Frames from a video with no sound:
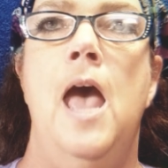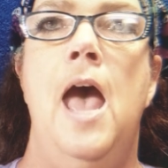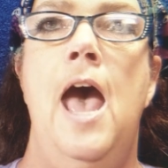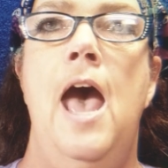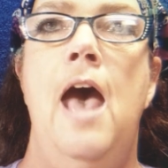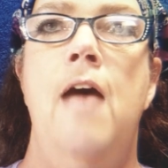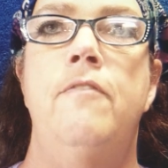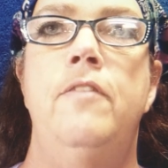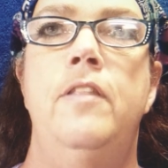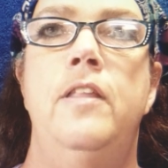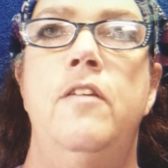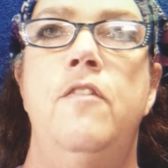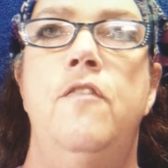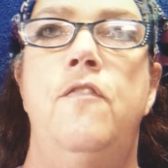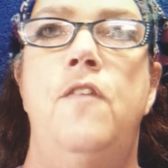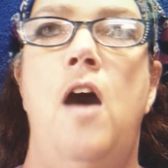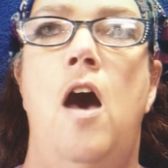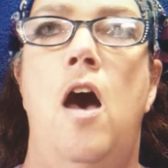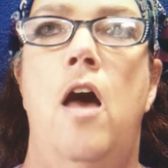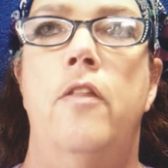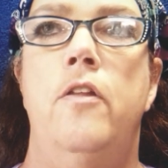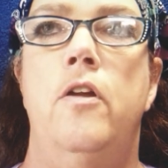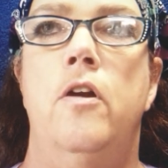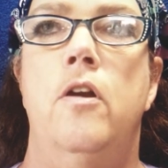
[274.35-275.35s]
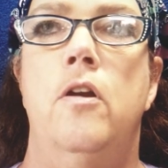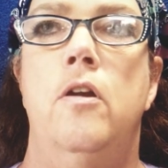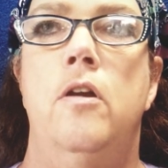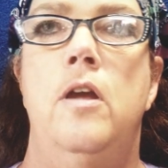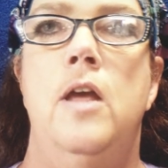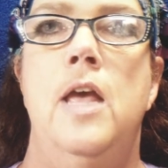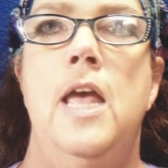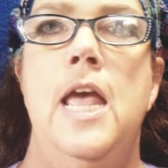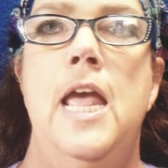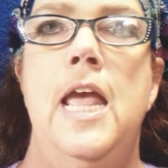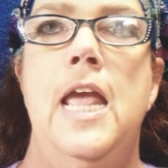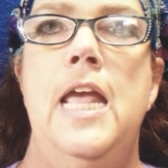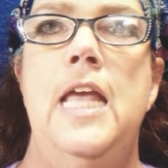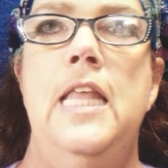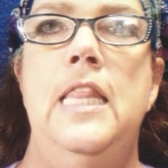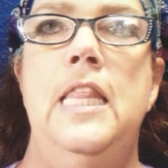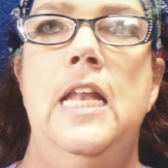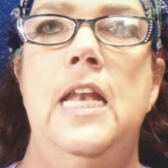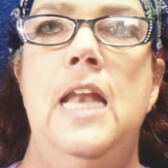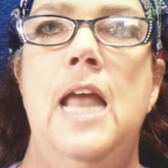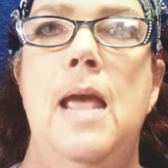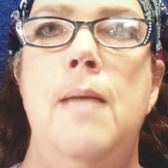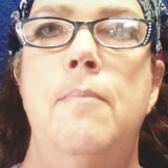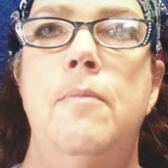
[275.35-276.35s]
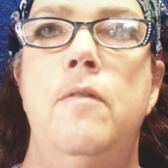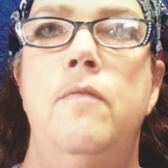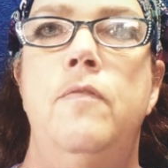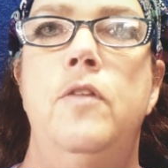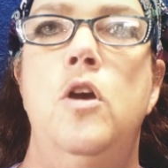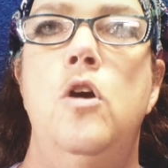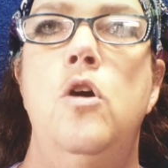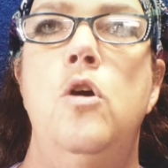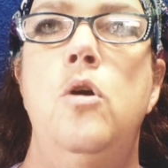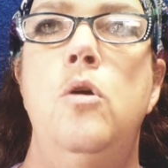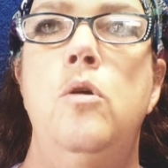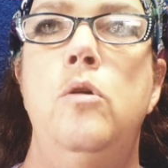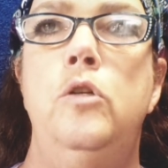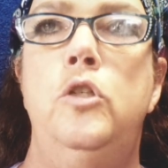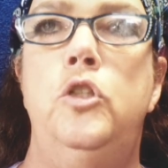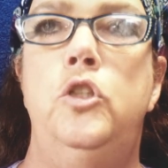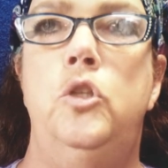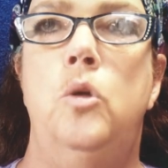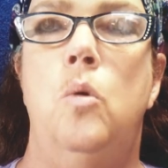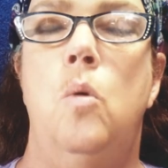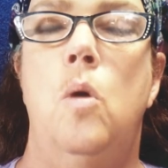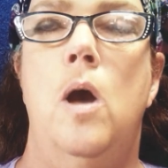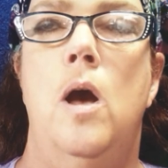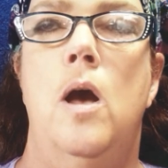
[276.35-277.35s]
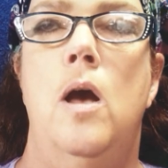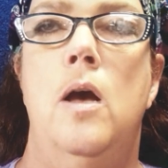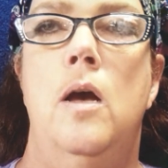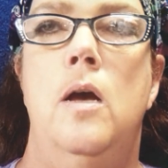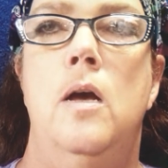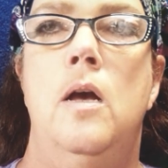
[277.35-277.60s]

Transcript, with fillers: Heavenly Father, in the name of Yahushua,